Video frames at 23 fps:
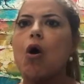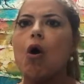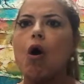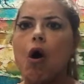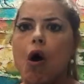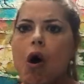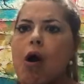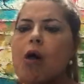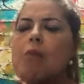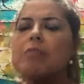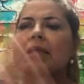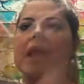
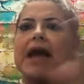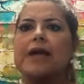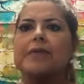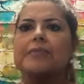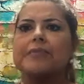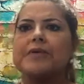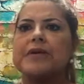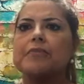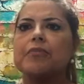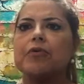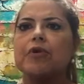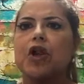All black
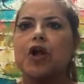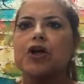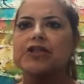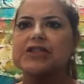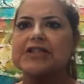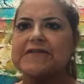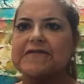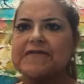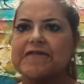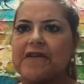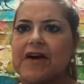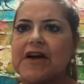people are
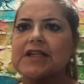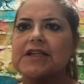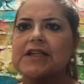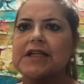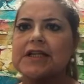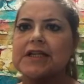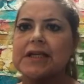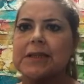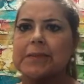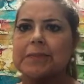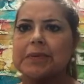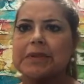
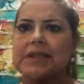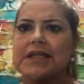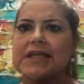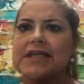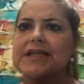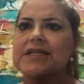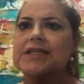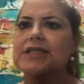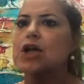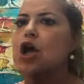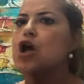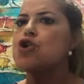defunding the
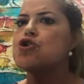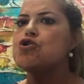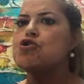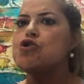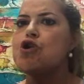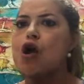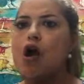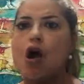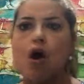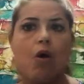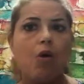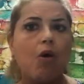police.
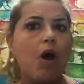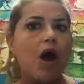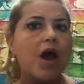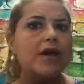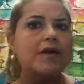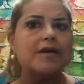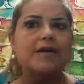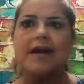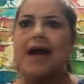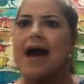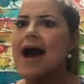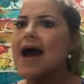No,
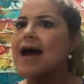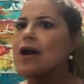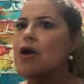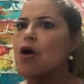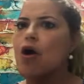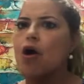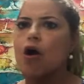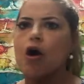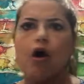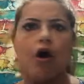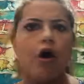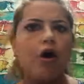not
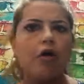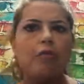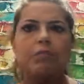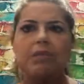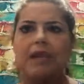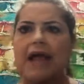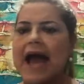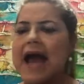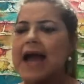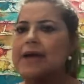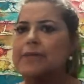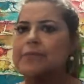all
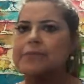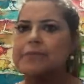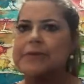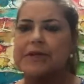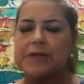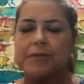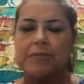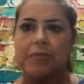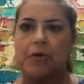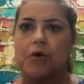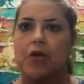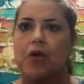black
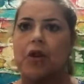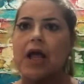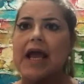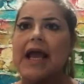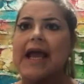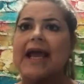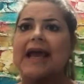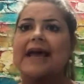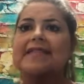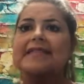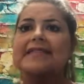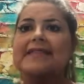people.
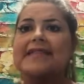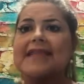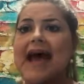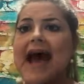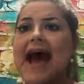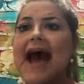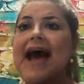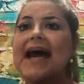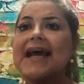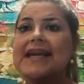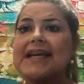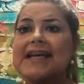And
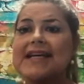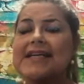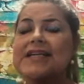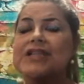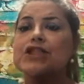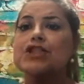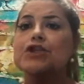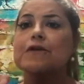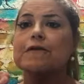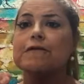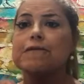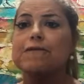that
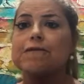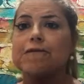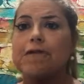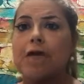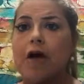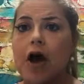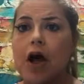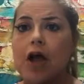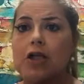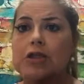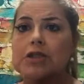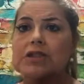is the
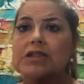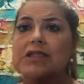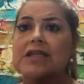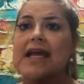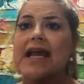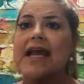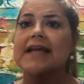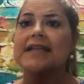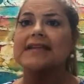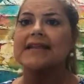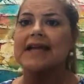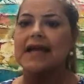fault
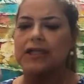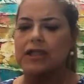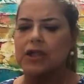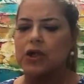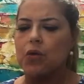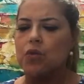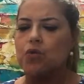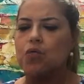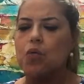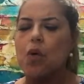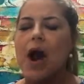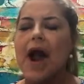that the
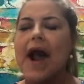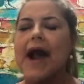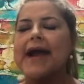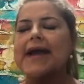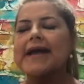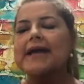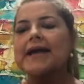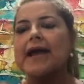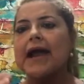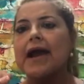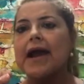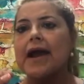
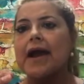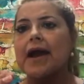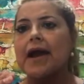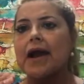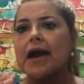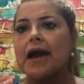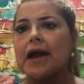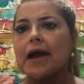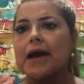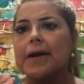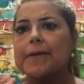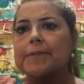white
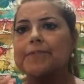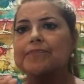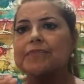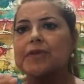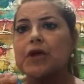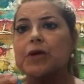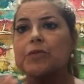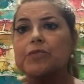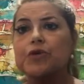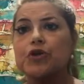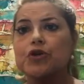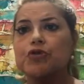
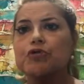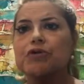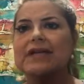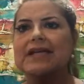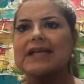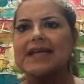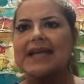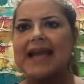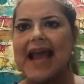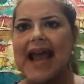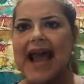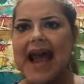
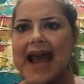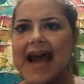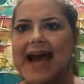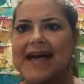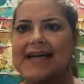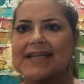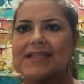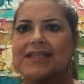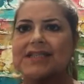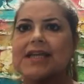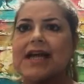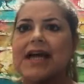community
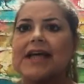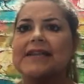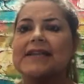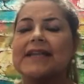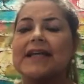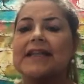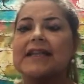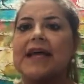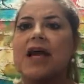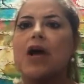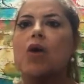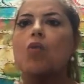has,
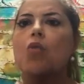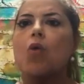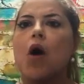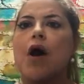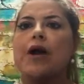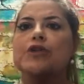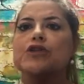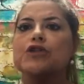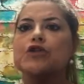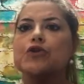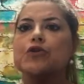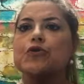that they
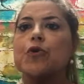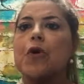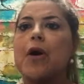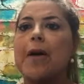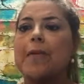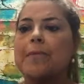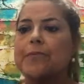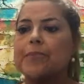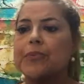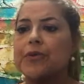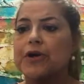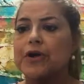want to
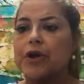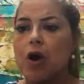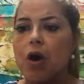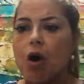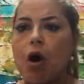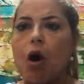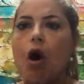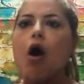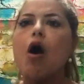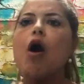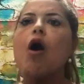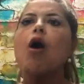put
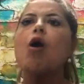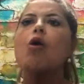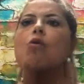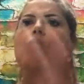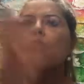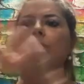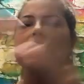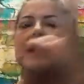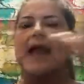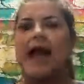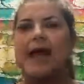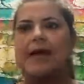all
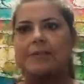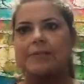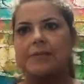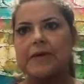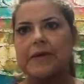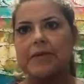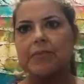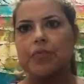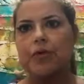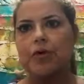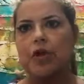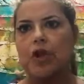black
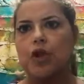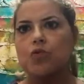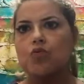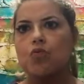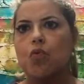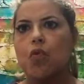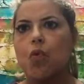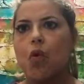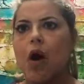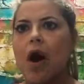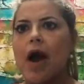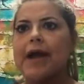people
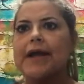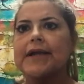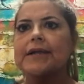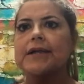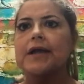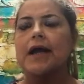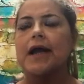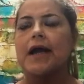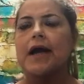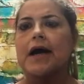on one